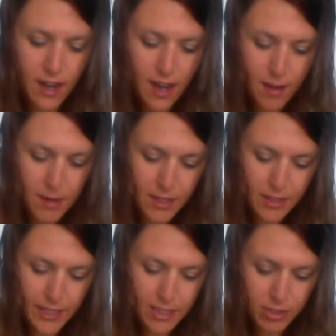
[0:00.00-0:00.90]

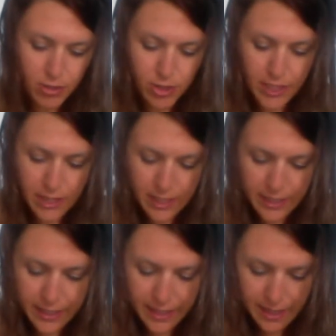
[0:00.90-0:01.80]
And I guess you should hear it
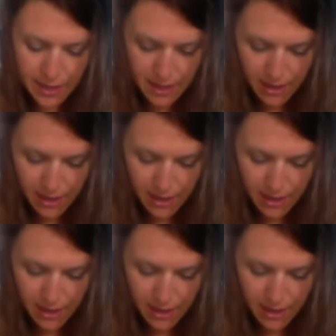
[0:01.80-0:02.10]
click.